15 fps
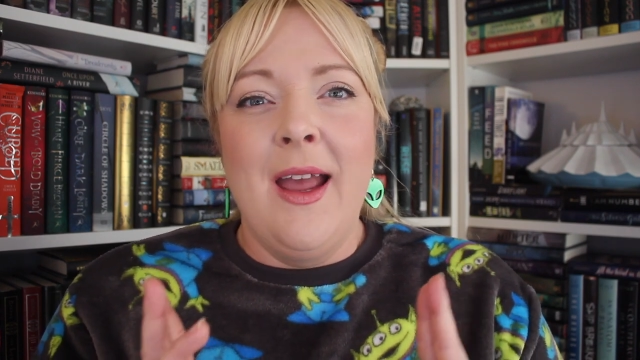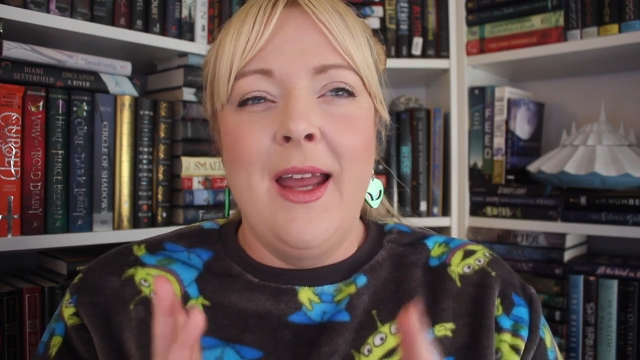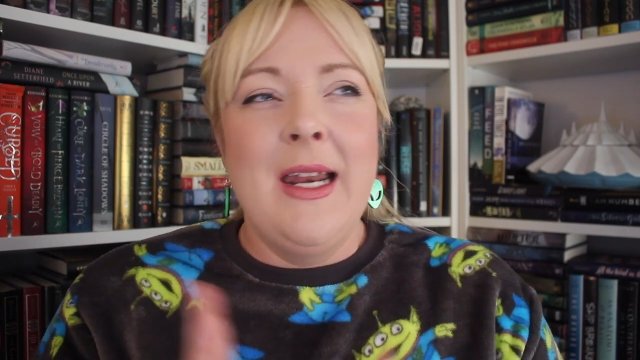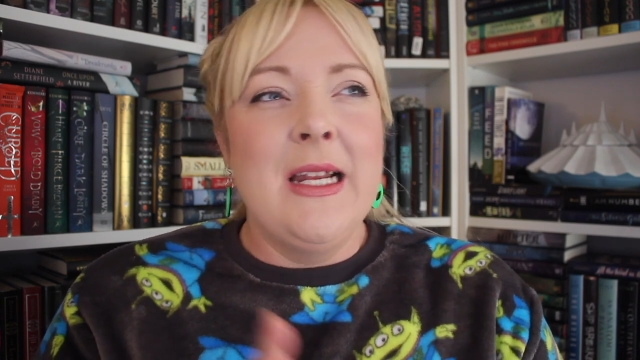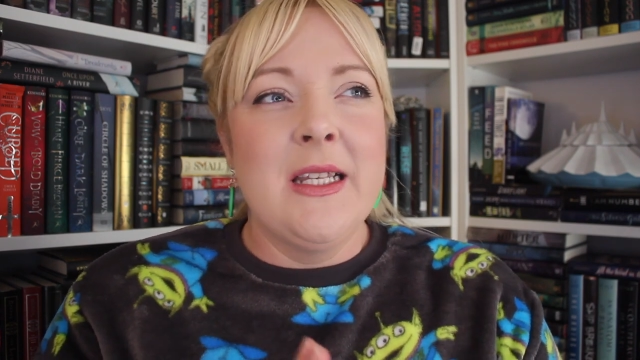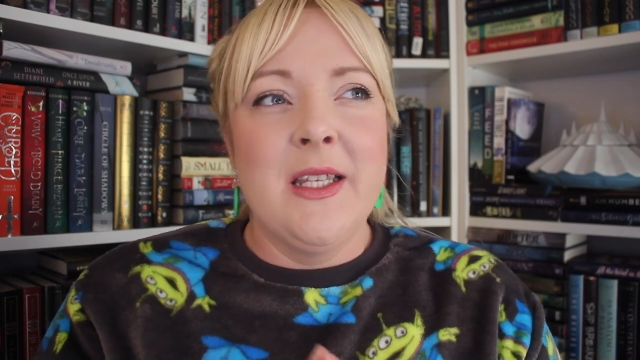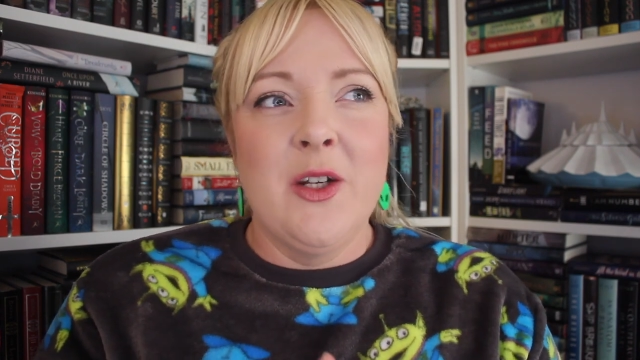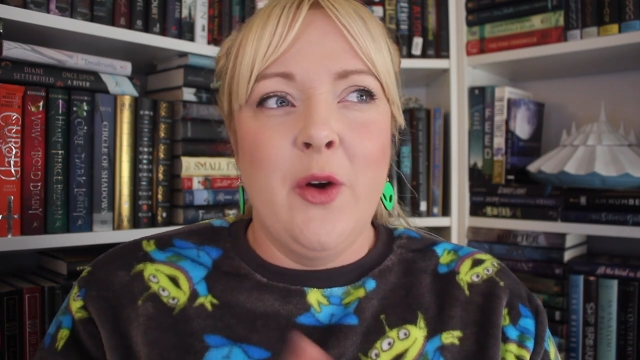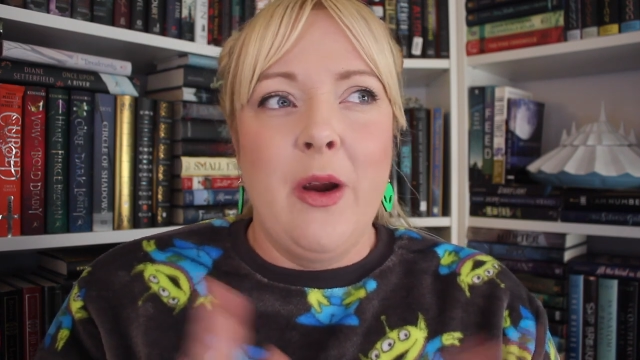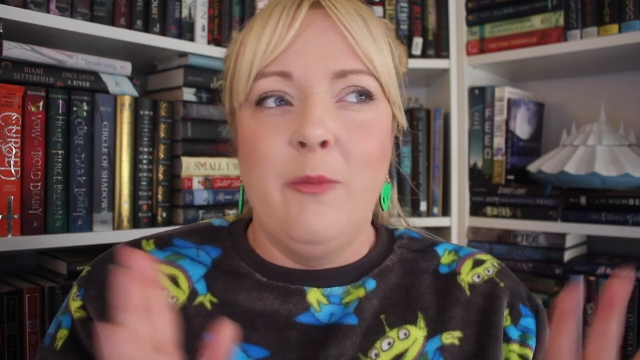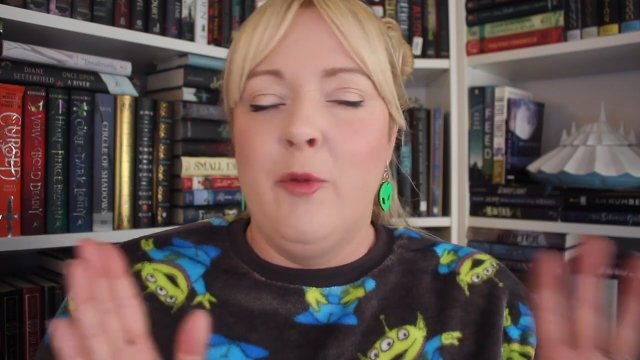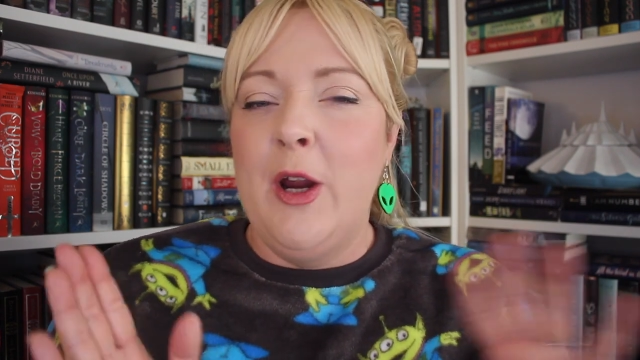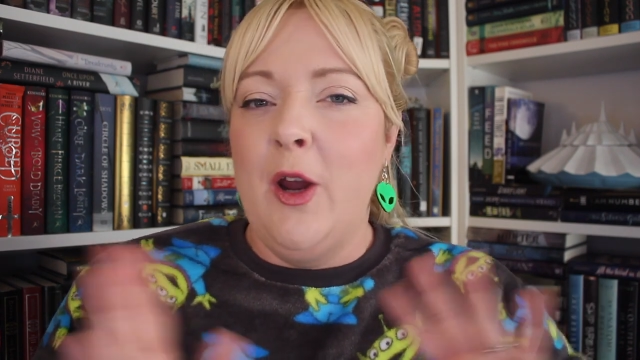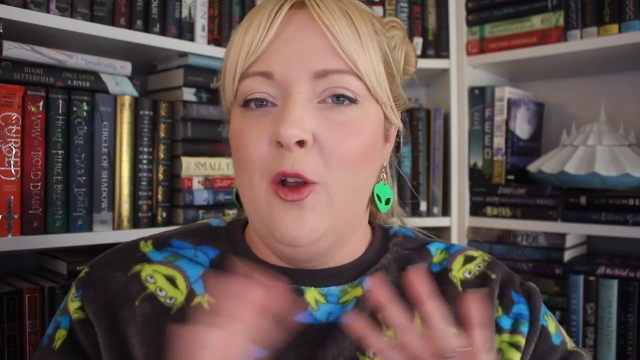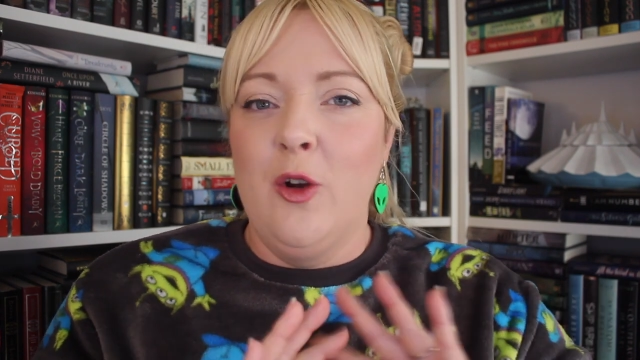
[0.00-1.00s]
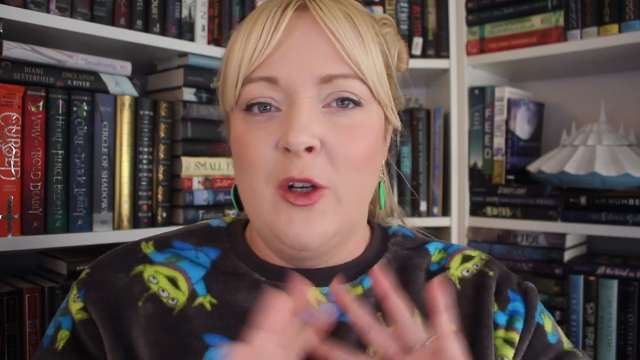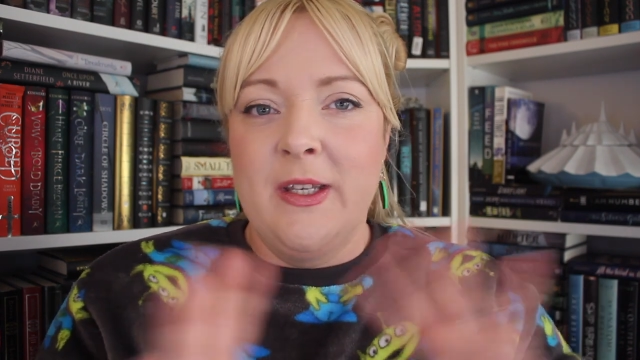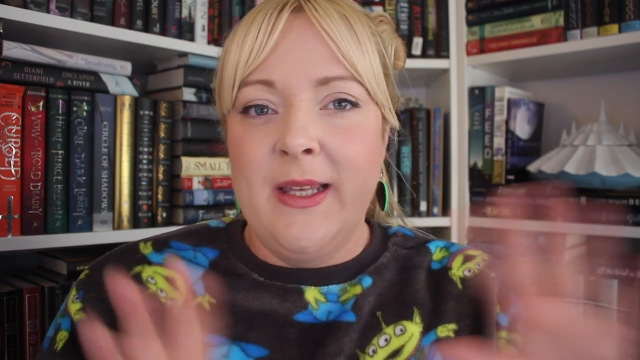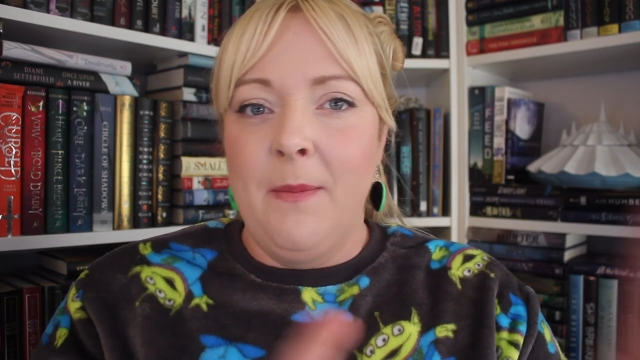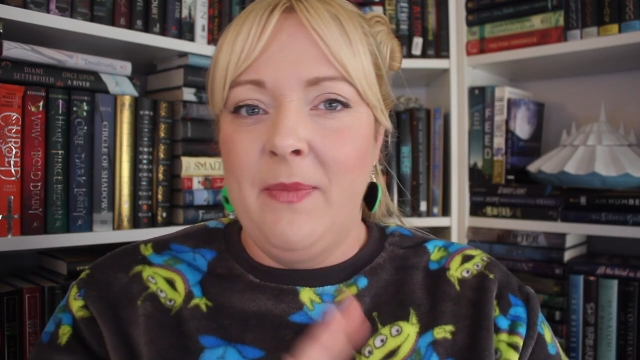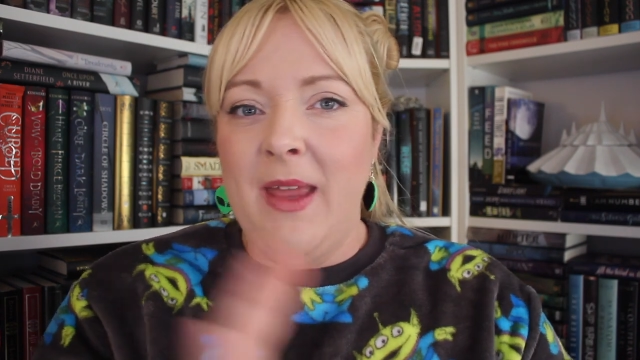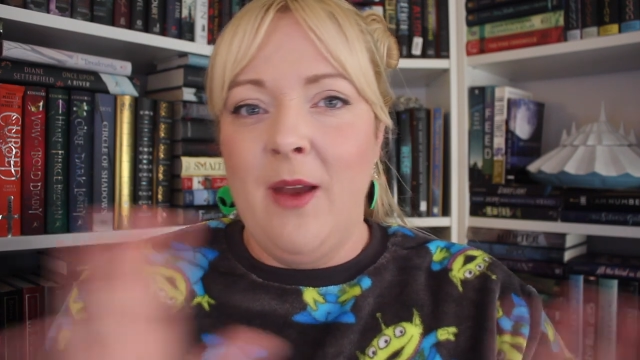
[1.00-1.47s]
an Instagram reel or
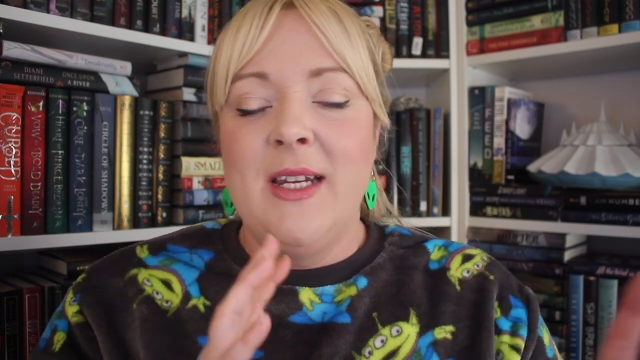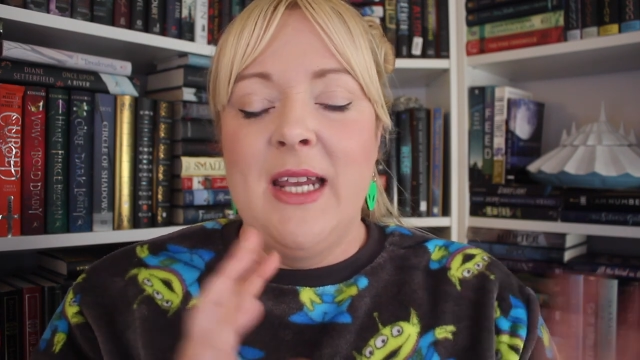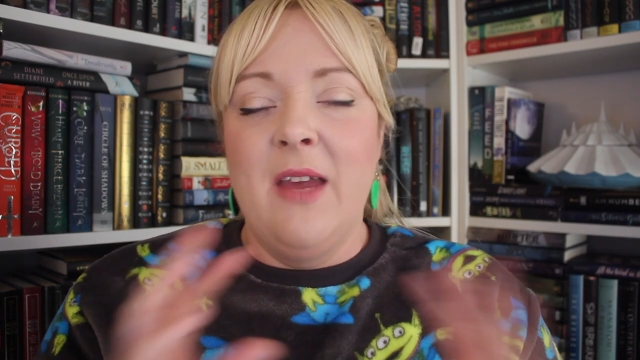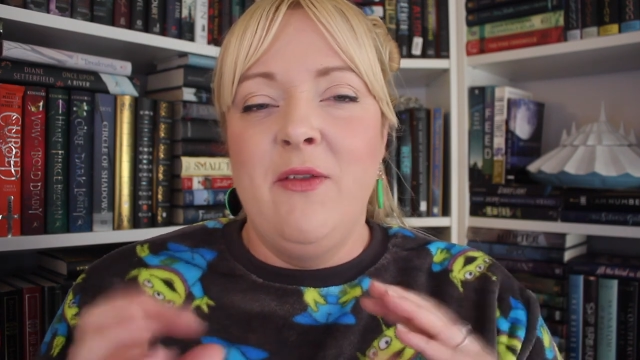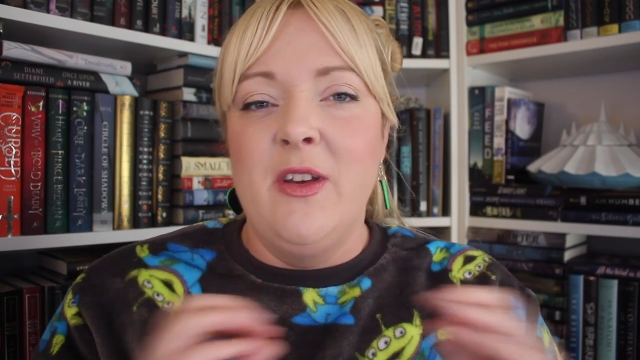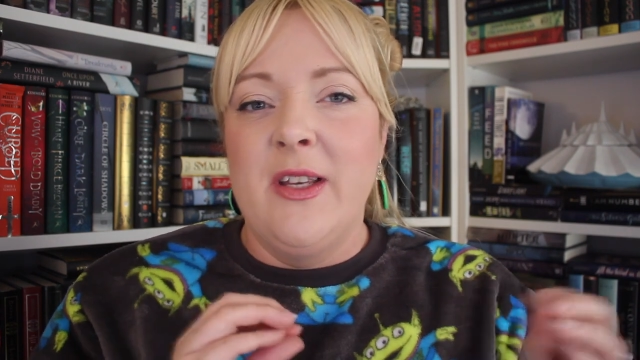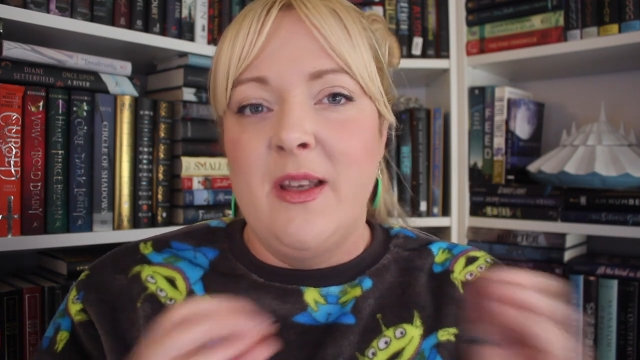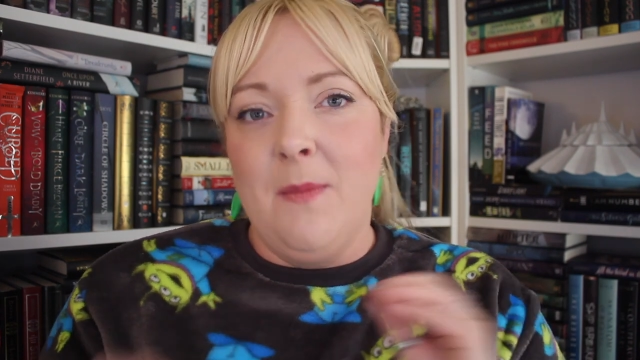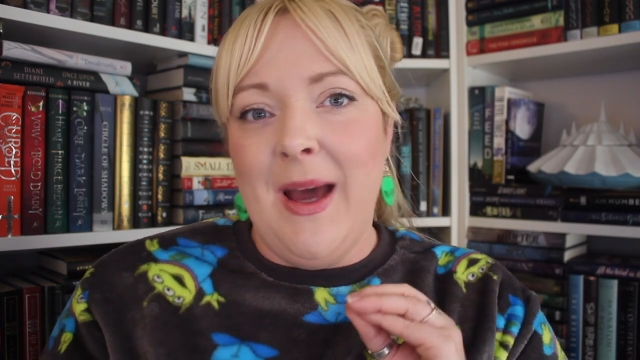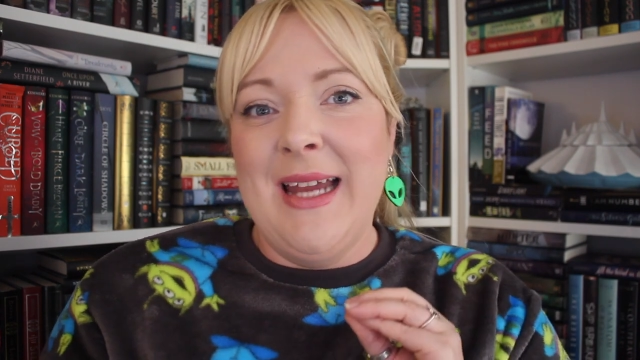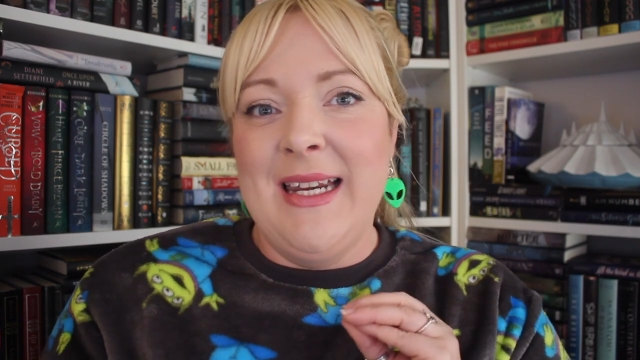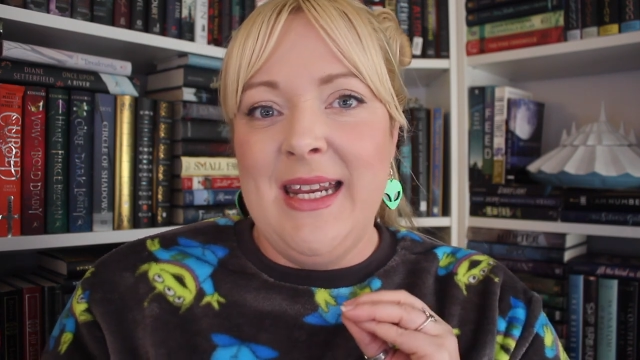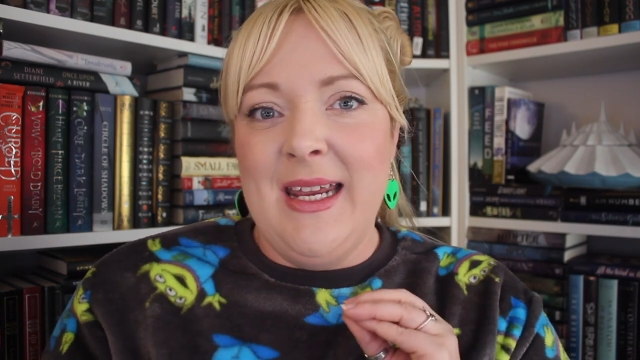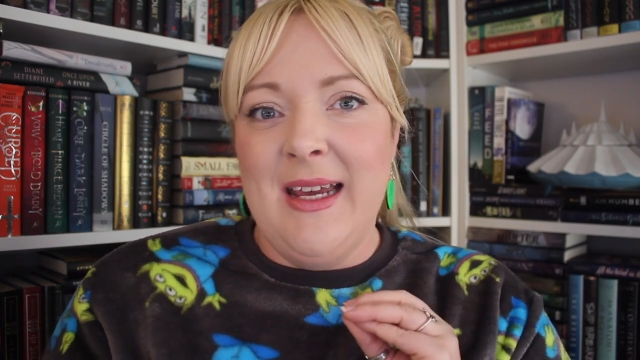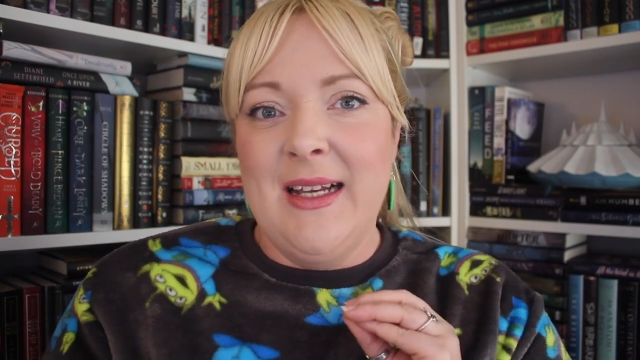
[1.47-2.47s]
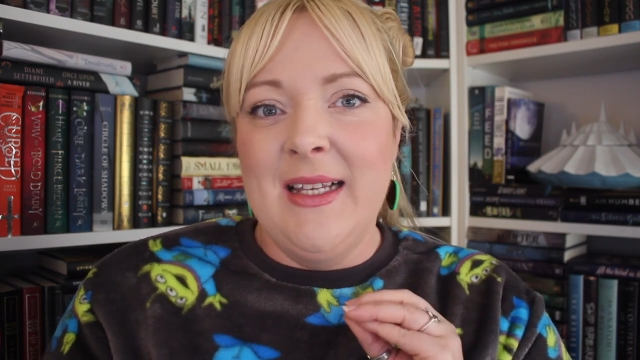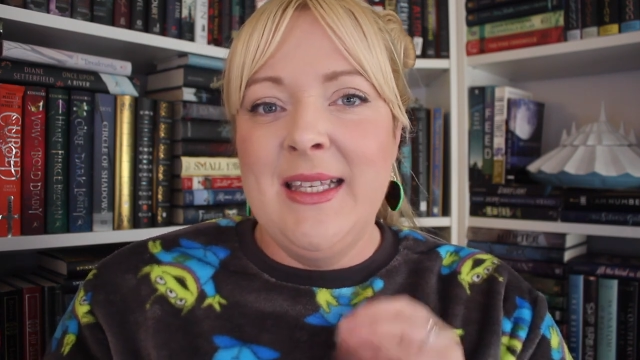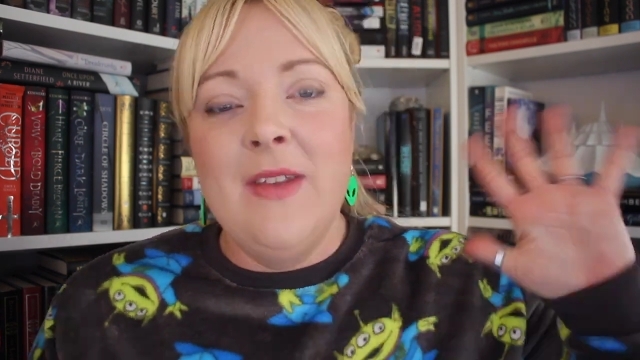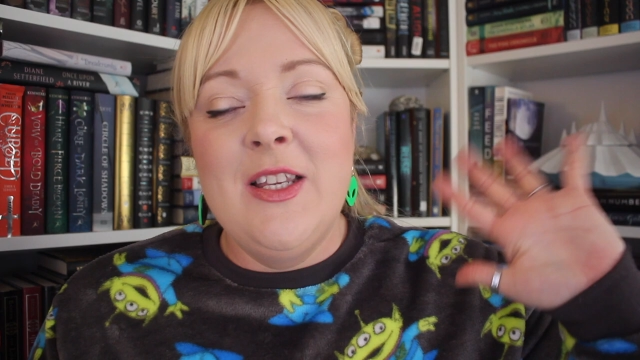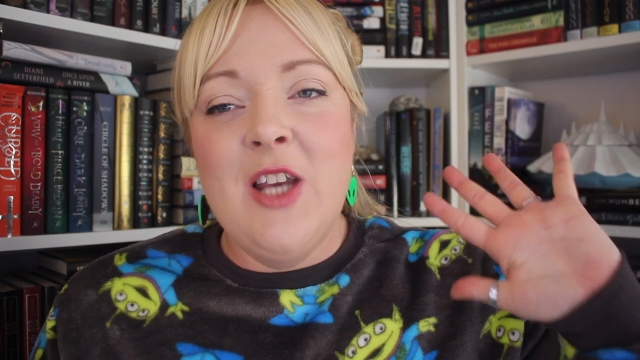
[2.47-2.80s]
something to give you some ideas.